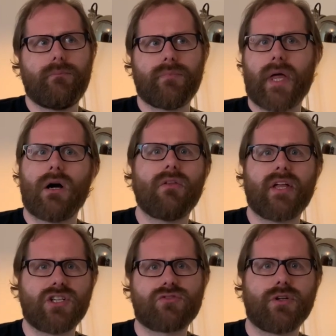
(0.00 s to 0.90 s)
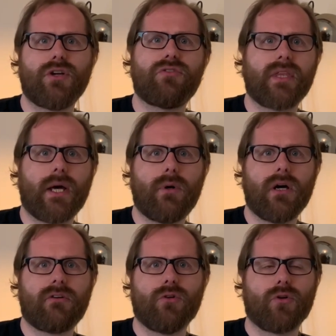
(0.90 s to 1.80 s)
They are then just reducing their
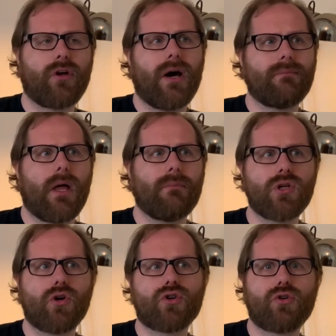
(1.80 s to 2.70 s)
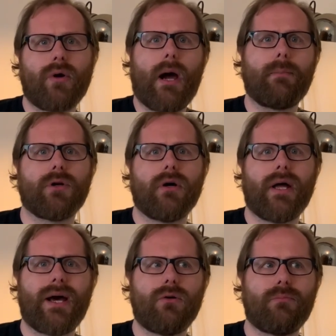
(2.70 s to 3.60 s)
workforce. Not sure
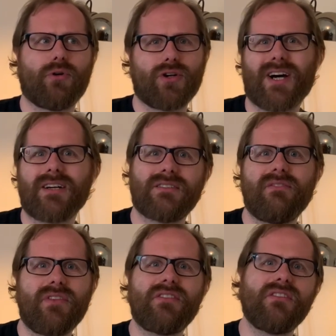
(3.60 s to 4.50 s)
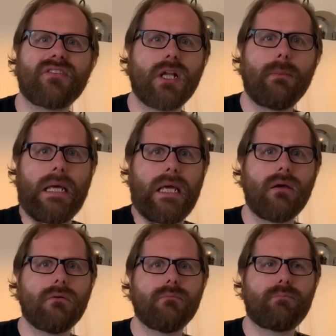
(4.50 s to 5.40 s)
how productive this is going to be,
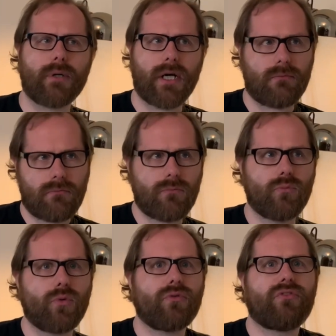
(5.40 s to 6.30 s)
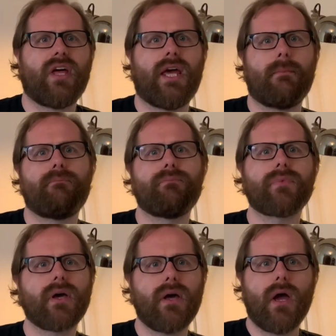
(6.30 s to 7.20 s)
but we'll see.
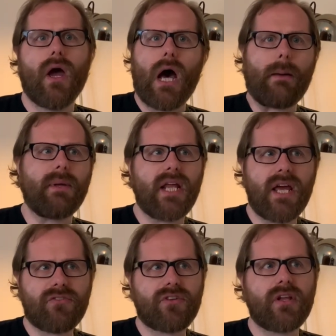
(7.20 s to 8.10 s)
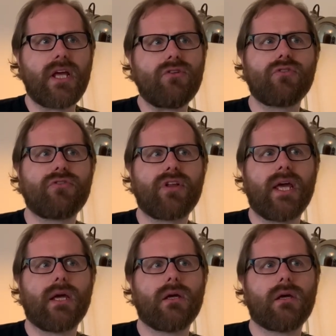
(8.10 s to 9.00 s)
I mean, it's an
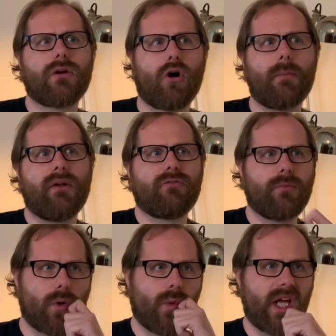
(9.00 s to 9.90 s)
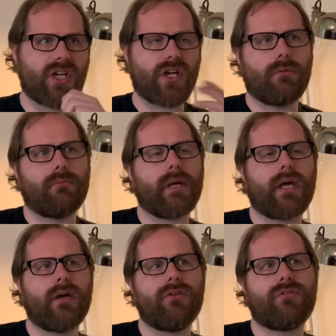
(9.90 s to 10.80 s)
interesting comment from Norwegian
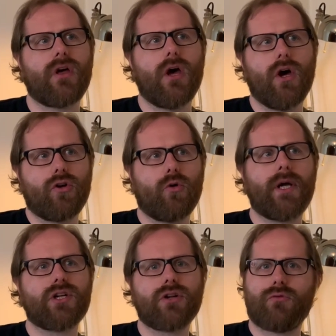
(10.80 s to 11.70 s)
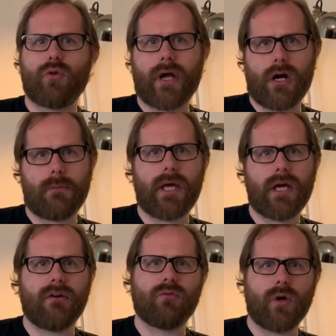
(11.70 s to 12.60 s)
because Norwegian and Royal
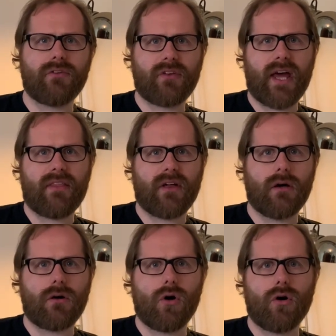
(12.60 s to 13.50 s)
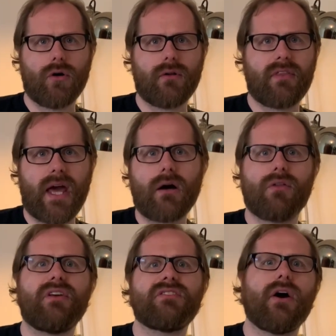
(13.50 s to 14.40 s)
Caribbean have worked together on the
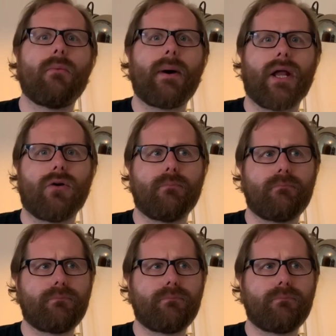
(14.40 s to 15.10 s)
Healthy Sail panel.